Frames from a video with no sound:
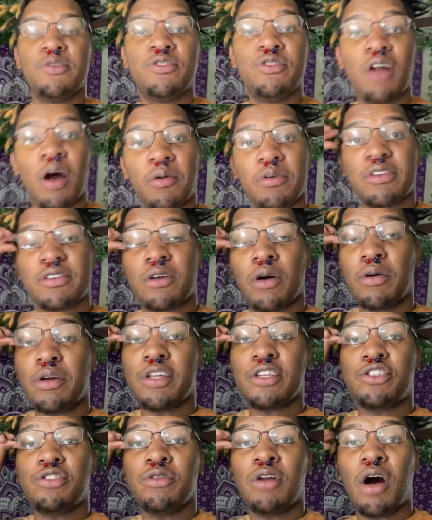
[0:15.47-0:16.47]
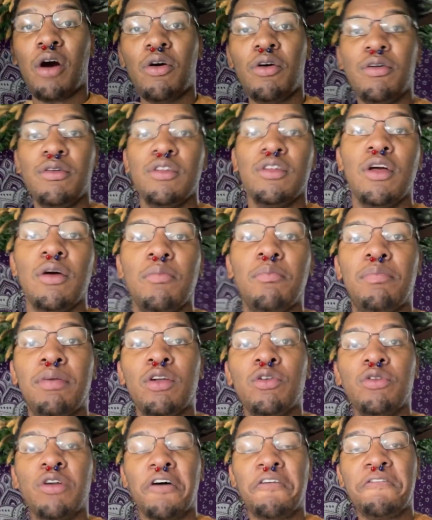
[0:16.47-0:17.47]
you know what it's gonna get you though?
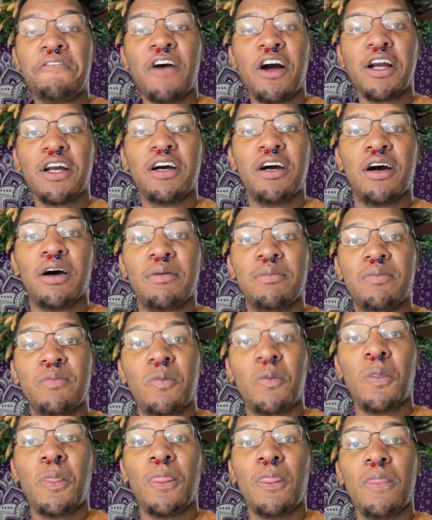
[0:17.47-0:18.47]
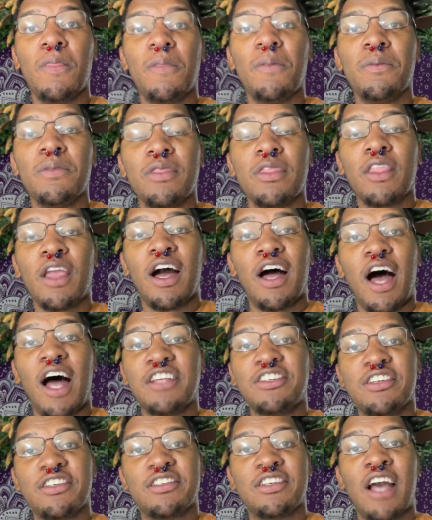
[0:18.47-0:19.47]
Blew the fuck up. I
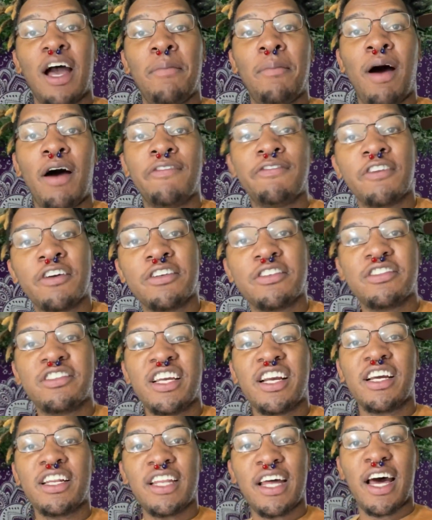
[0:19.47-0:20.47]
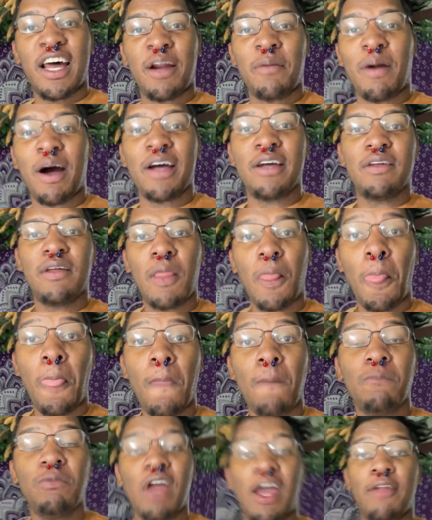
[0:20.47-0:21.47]
just got my first stick of dynamite
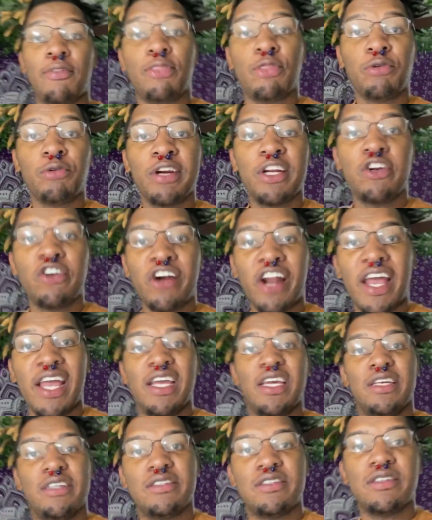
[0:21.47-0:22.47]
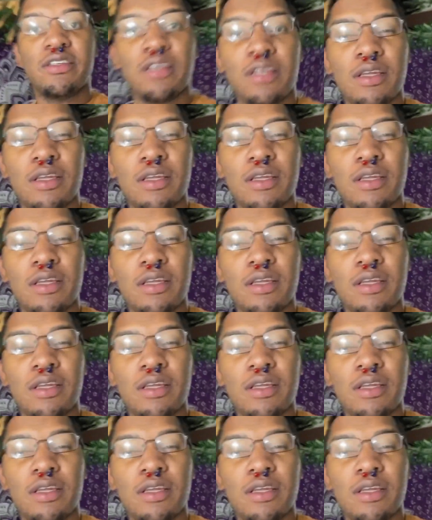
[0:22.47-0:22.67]
and three grenades.